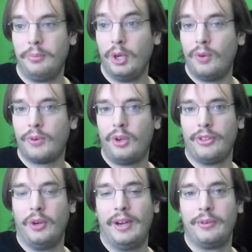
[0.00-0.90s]
But overall
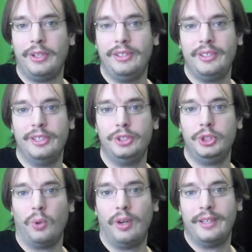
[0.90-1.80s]
though, I really did
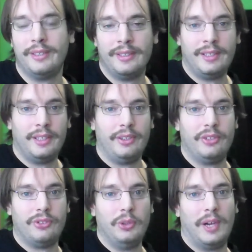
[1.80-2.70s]
enjoy
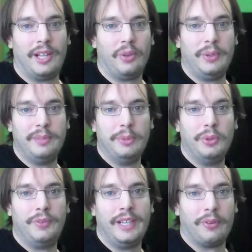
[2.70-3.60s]
this new Halloween
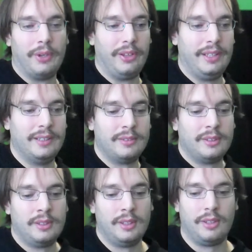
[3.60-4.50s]
movie. I really
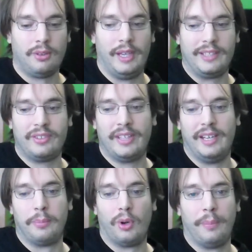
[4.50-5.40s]
liked that
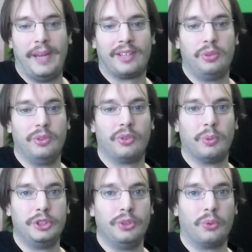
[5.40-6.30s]
it brought back to its
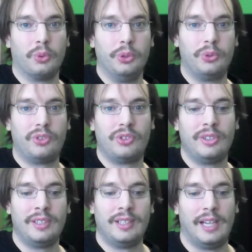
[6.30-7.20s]
original roots.
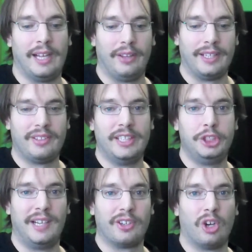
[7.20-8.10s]
I liked that
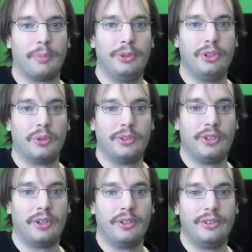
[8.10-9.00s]
John Carpenter
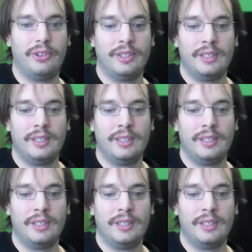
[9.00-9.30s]
returned.